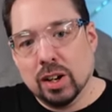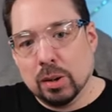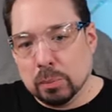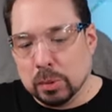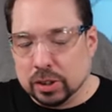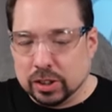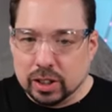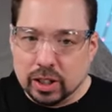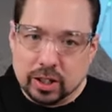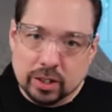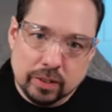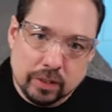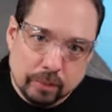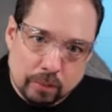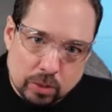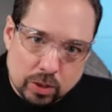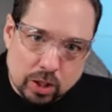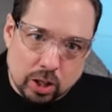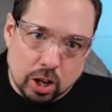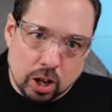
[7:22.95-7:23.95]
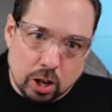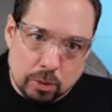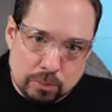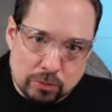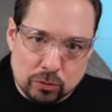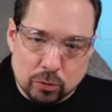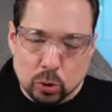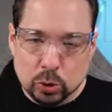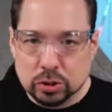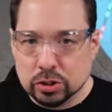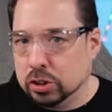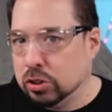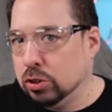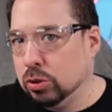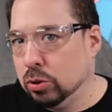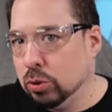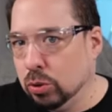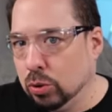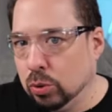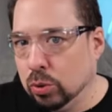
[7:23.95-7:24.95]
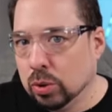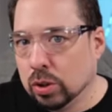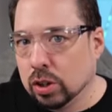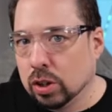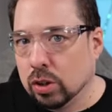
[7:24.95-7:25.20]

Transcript: but then upvolt it to,